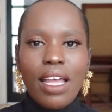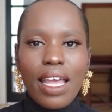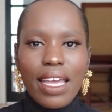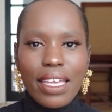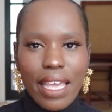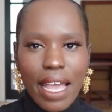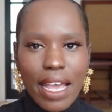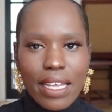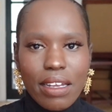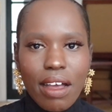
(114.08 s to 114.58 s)

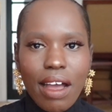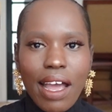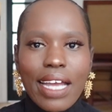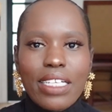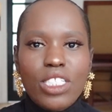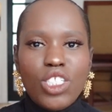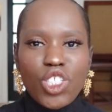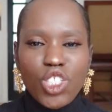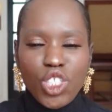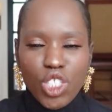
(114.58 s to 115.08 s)
again, I
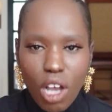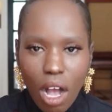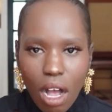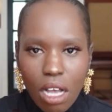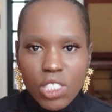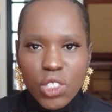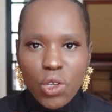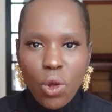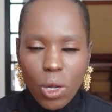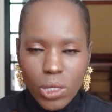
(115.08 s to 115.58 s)
had
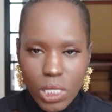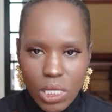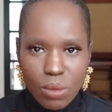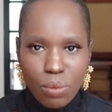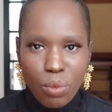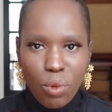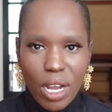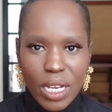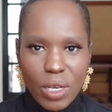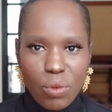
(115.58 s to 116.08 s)
just got to the
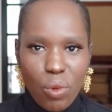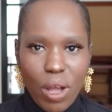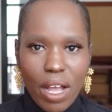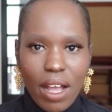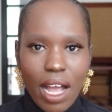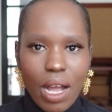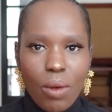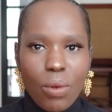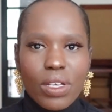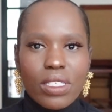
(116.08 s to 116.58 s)
point where
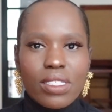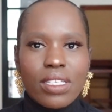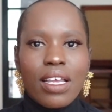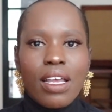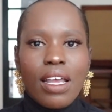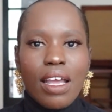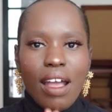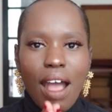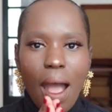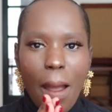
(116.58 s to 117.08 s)
I
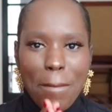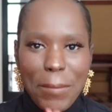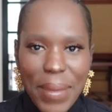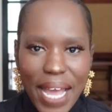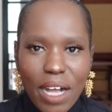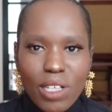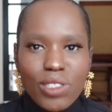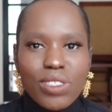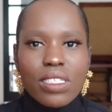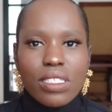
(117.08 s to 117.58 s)
was
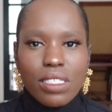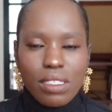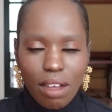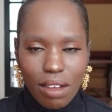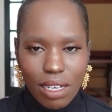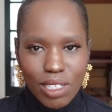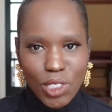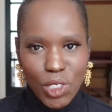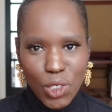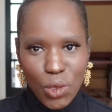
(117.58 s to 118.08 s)
about to
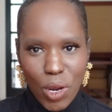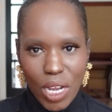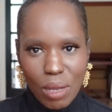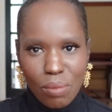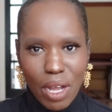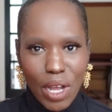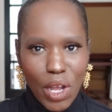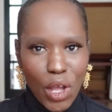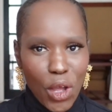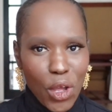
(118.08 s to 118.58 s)
start enjoying
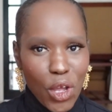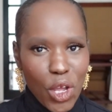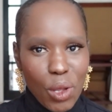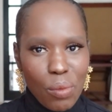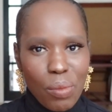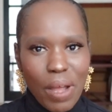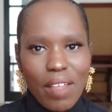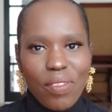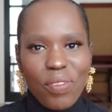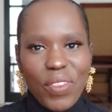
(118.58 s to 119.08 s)
my
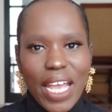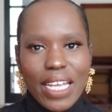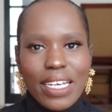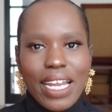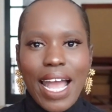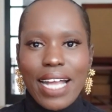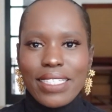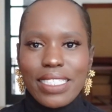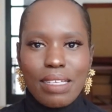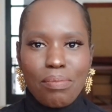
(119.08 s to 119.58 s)
home and then
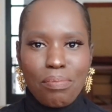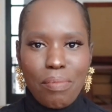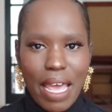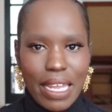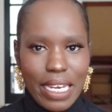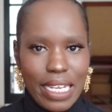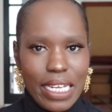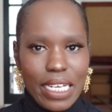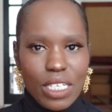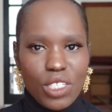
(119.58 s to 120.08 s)
had to
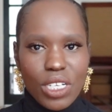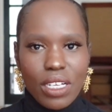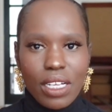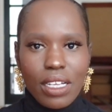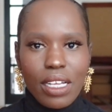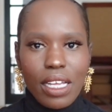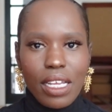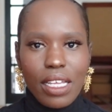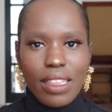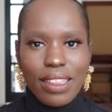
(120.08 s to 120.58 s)
manage
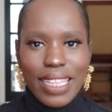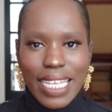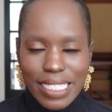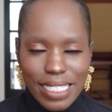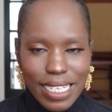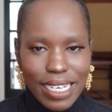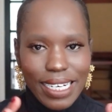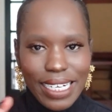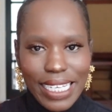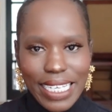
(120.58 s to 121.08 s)

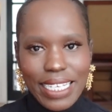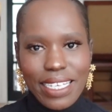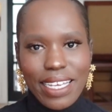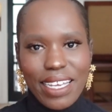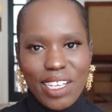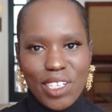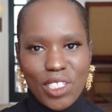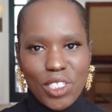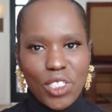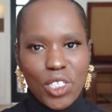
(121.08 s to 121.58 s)
this leak
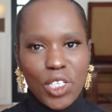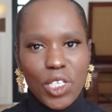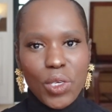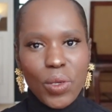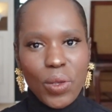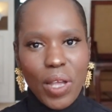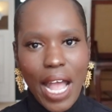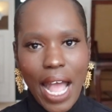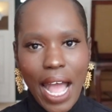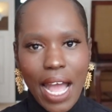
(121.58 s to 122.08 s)

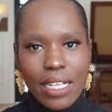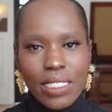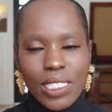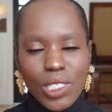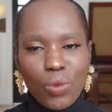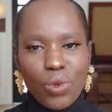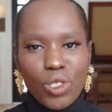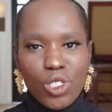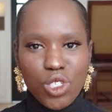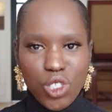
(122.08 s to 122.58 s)
issue and
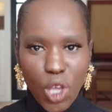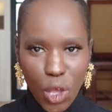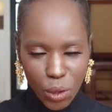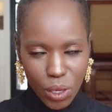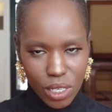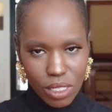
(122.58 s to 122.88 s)
was so